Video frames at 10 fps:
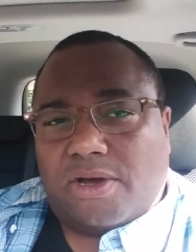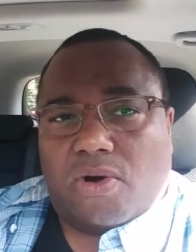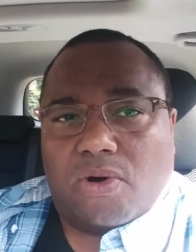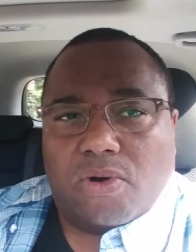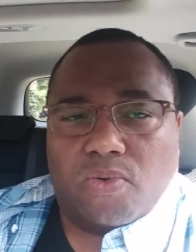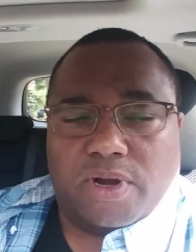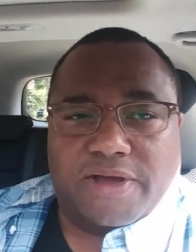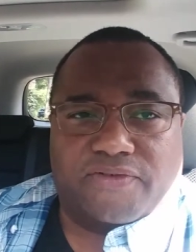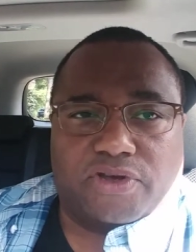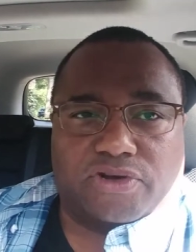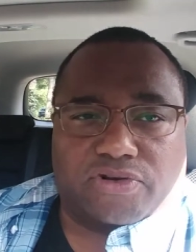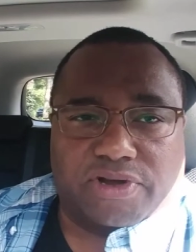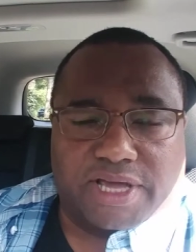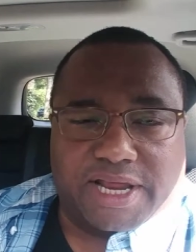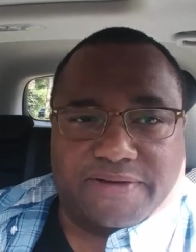or whatever your
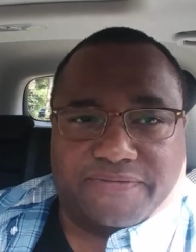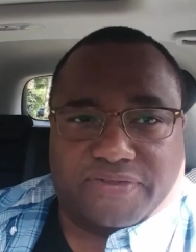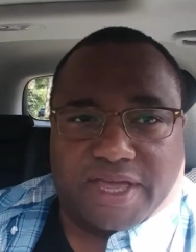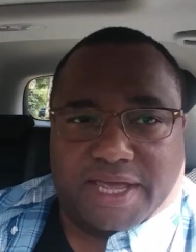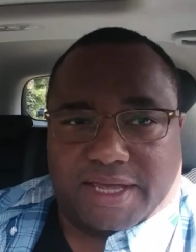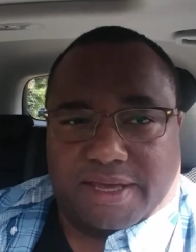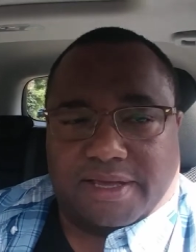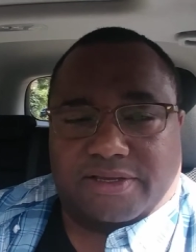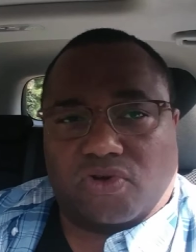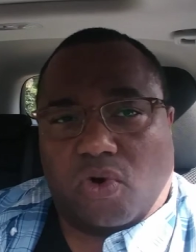creative thing is,